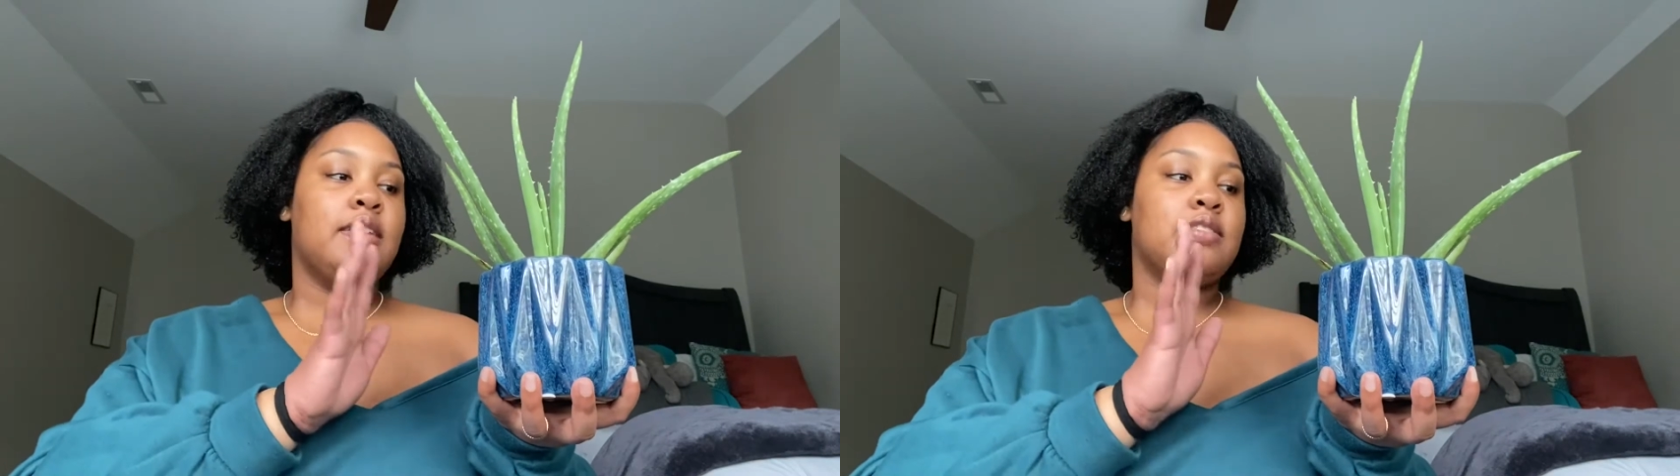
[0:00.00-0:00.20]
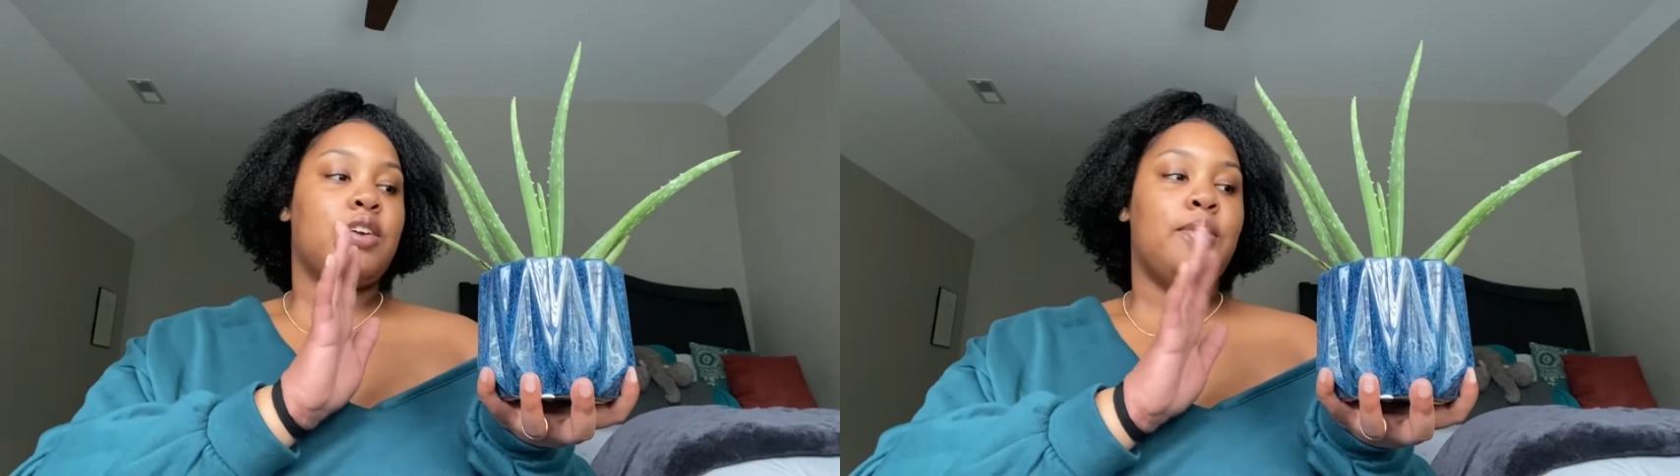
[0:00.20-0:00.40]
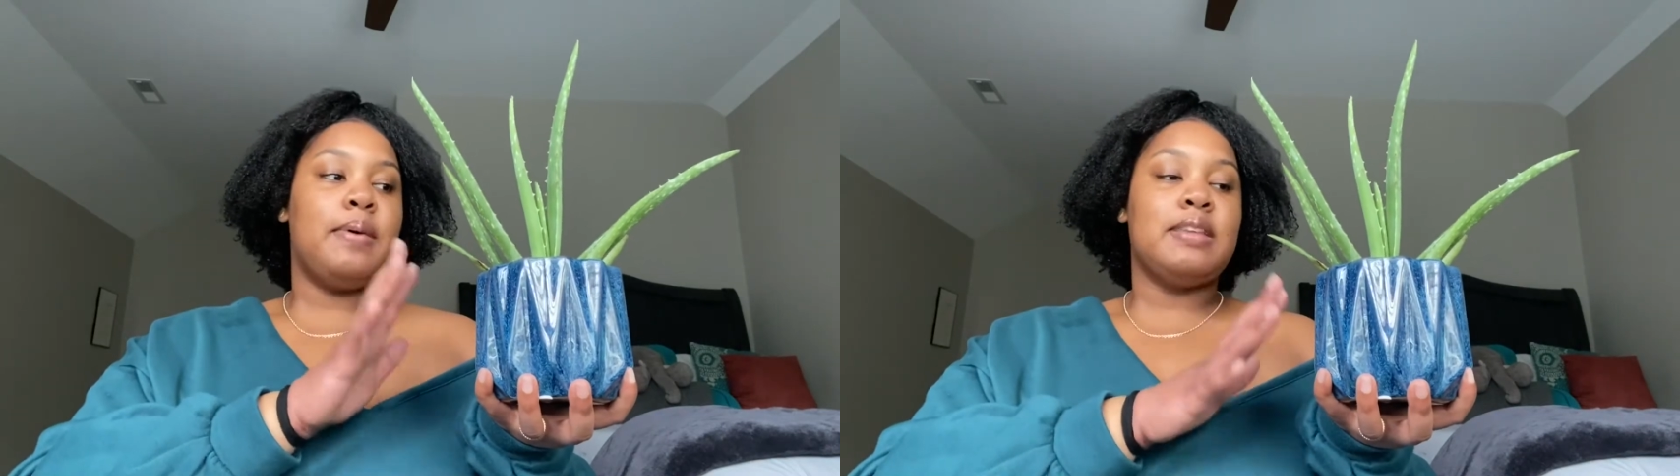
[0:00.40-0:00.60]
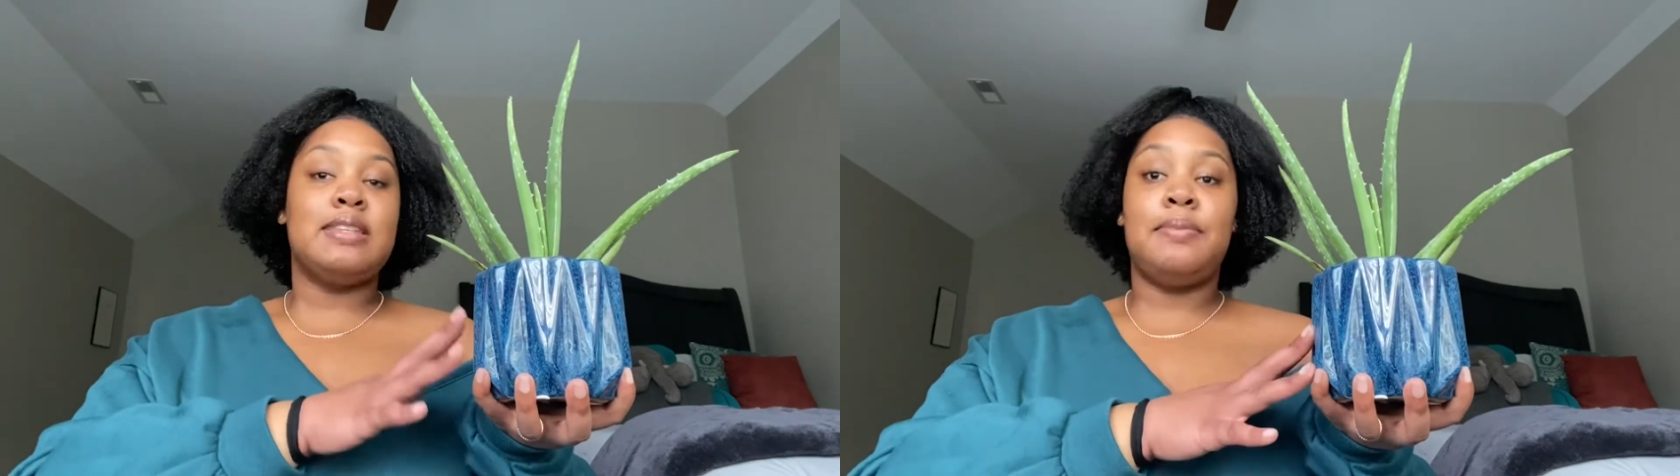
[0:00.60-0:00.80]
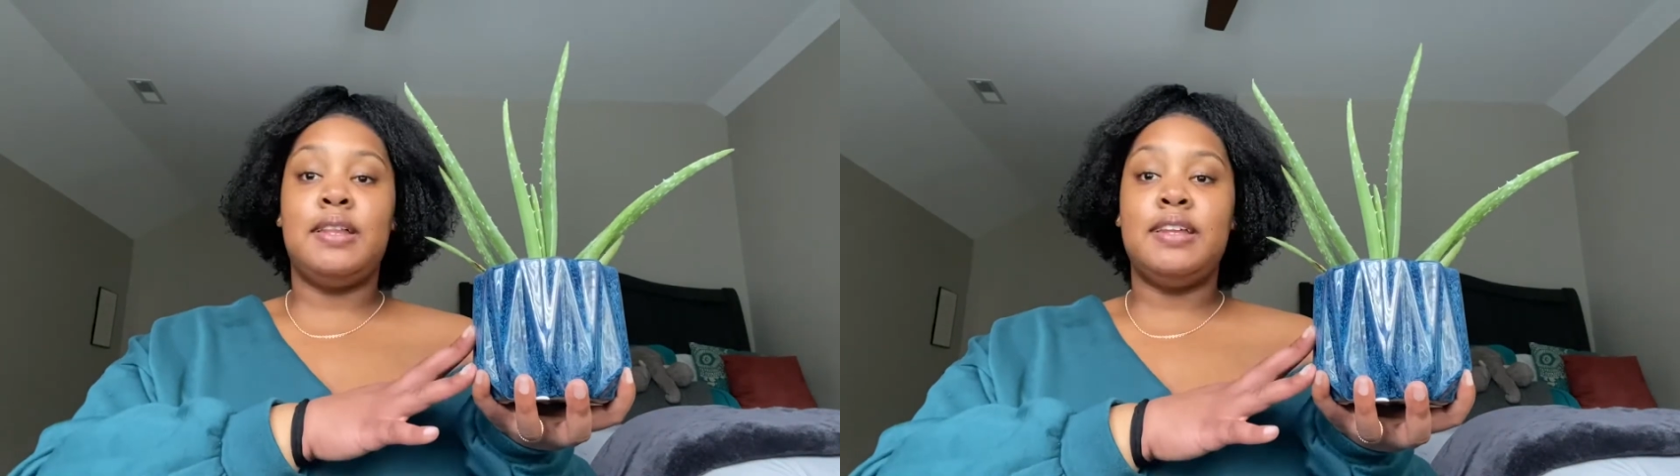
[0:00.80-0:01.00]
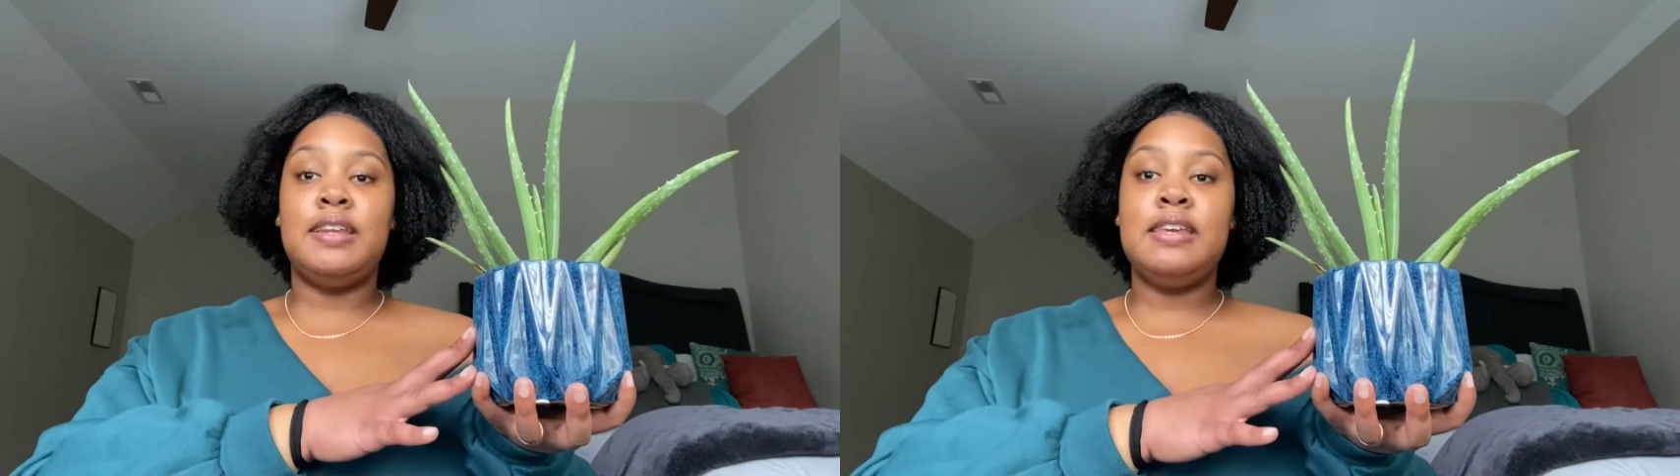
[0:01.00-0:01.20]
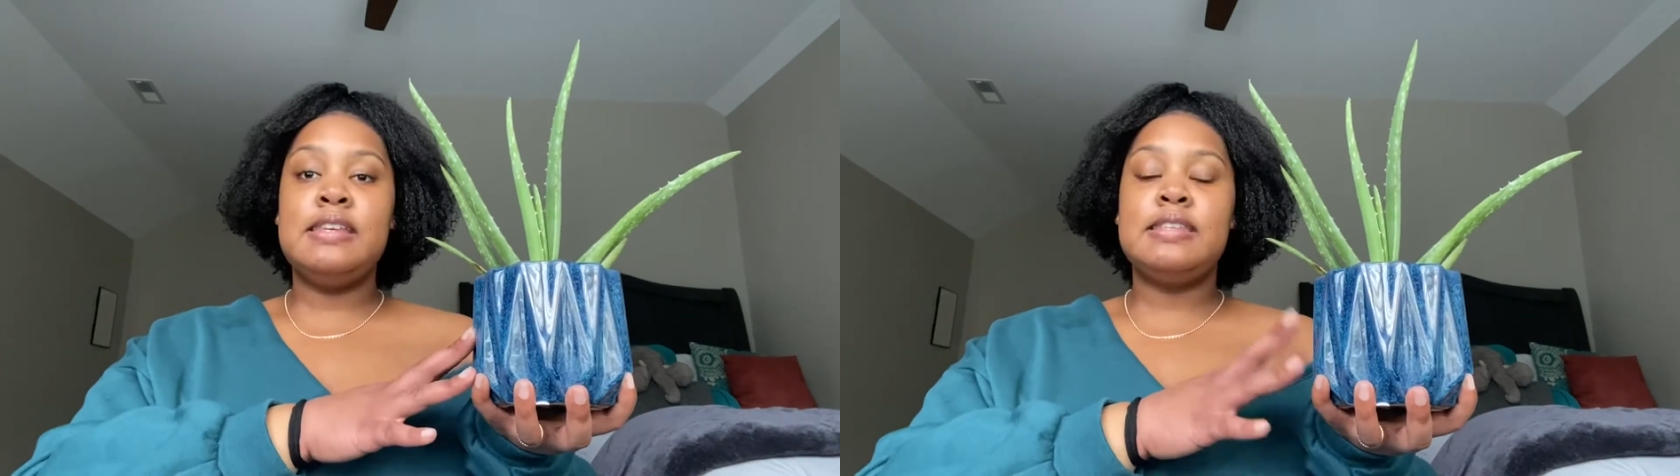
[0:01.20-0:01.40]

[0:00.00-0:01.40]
to her best abilities.